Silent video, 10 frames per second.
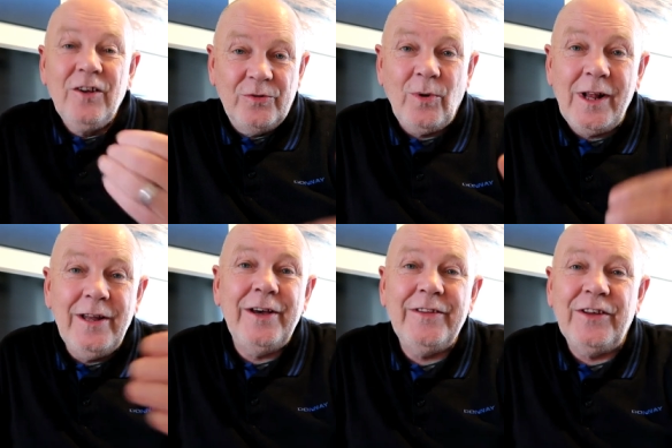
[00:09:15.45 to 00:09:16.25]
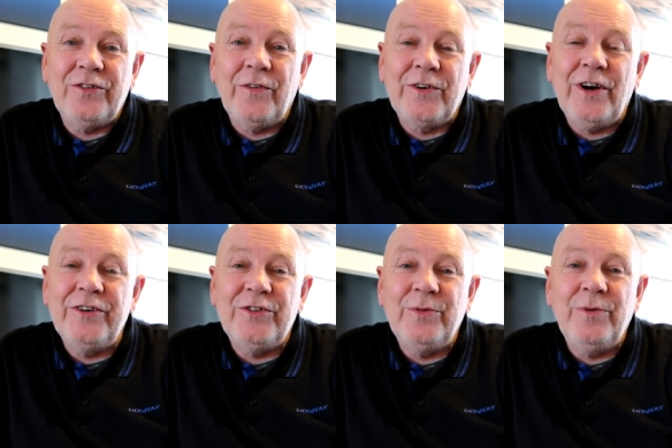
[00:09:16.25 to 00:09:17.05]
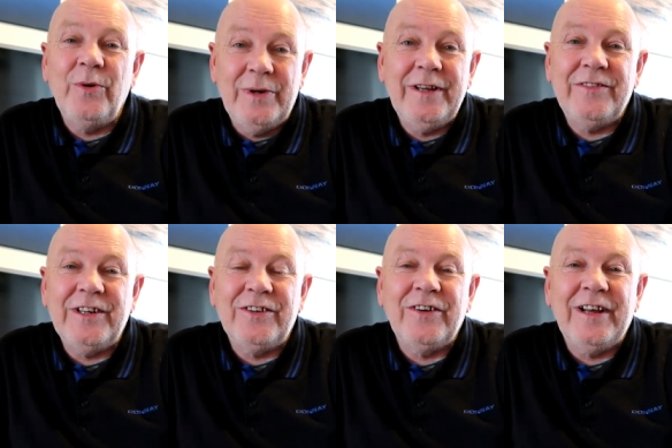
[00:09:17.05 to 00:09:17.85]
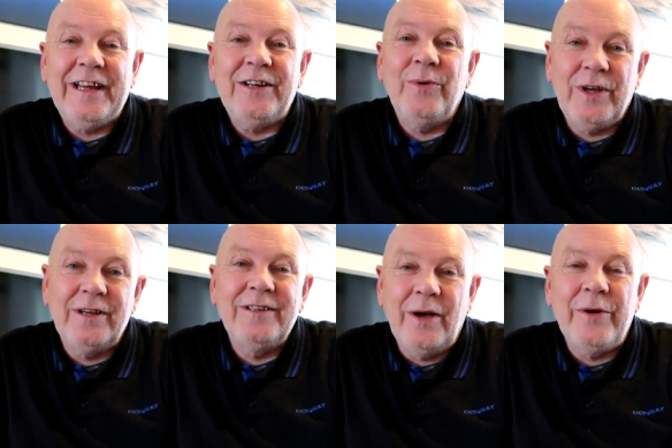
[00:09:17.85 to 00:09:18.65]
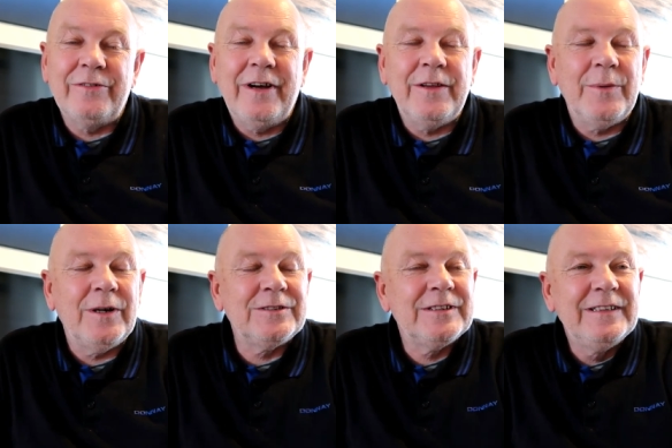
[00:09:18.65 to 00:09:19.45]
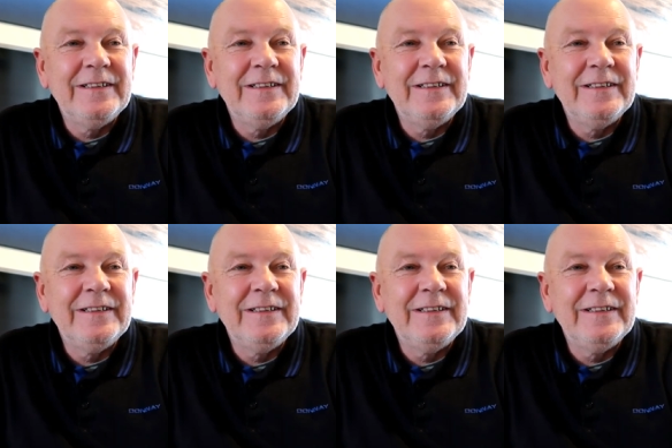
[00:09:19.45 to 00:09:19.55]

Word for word: So I learned this off guys who, who were living in Thailand, who were going around the bars.